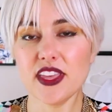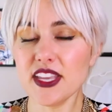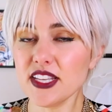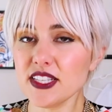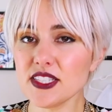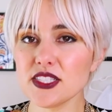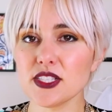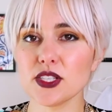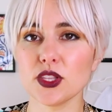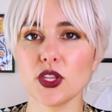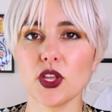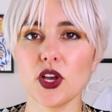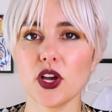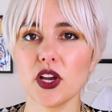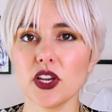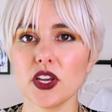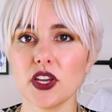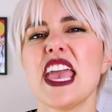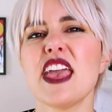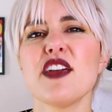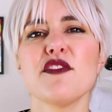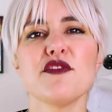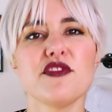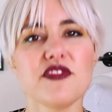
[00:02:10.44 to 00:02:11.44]
This look,
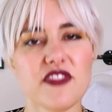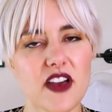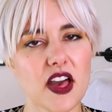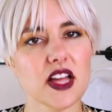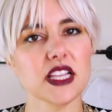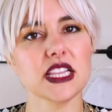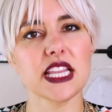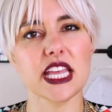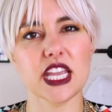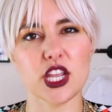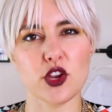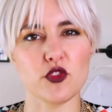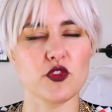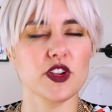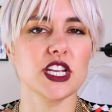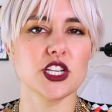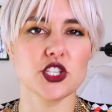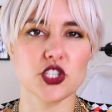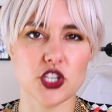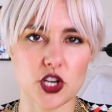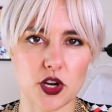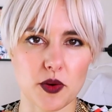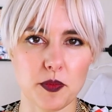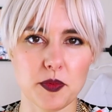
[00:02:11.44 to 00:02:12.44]
it felt like a
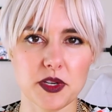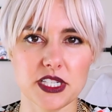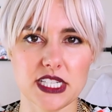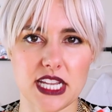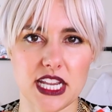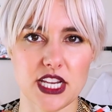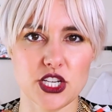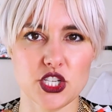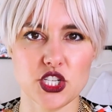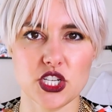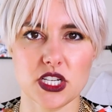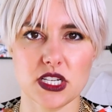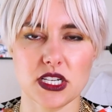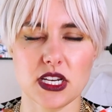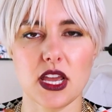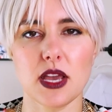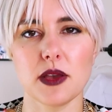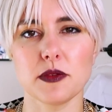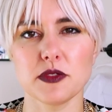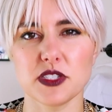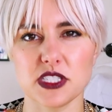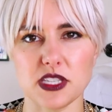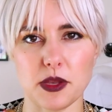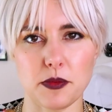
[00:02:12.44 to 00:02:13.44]
reinterpretation
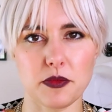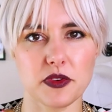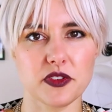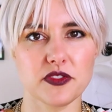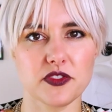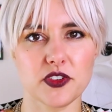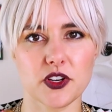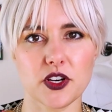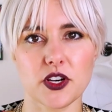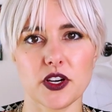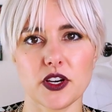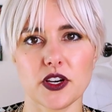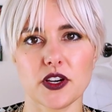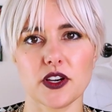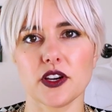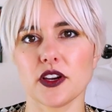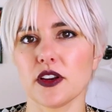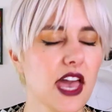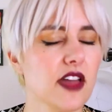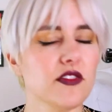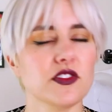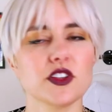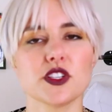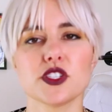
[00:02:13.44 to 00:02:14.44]
of some of her
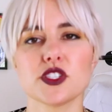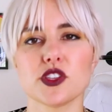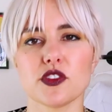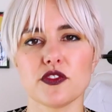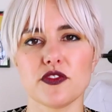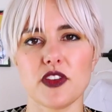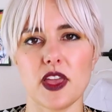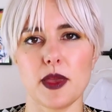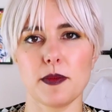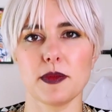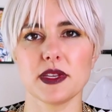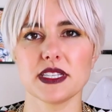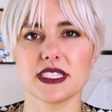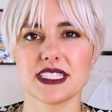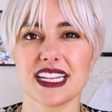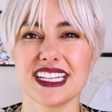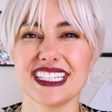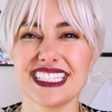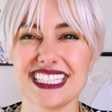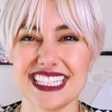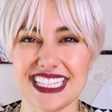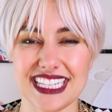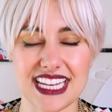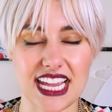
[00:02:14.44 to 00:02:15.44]
ever so famous
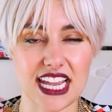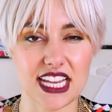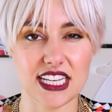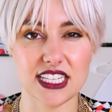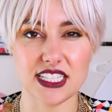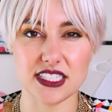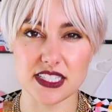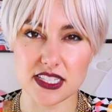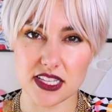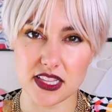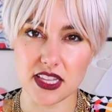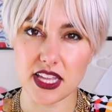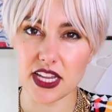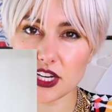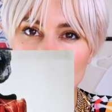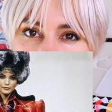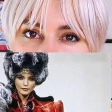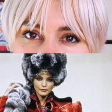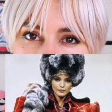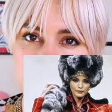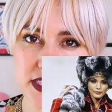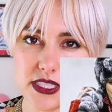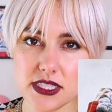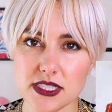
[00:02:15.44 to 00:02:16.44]
1990s
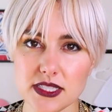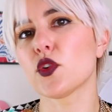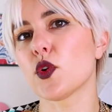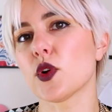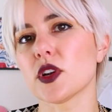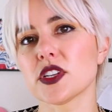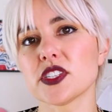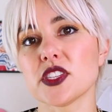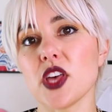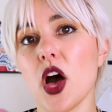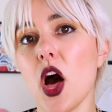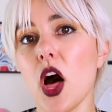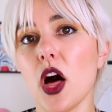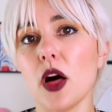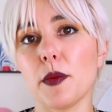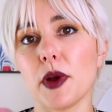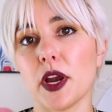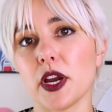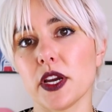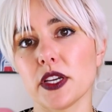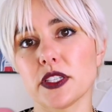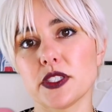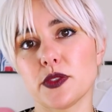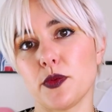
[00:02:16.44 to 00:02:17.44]
collections. Of course, the
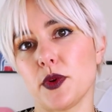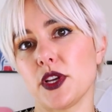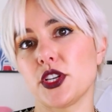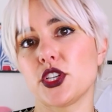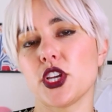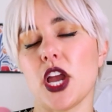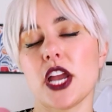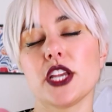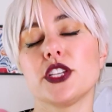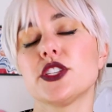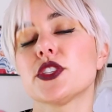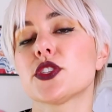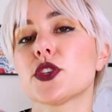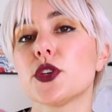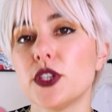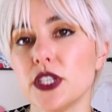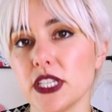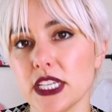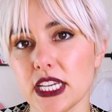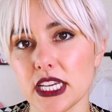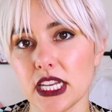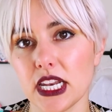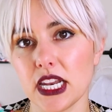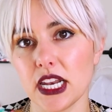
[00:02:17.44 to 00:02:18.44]
hallmarks, which I just
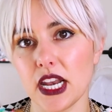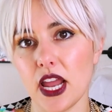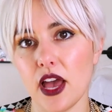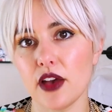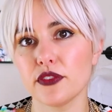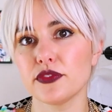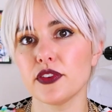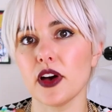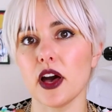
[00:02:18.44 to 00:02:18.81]
couldn't get enough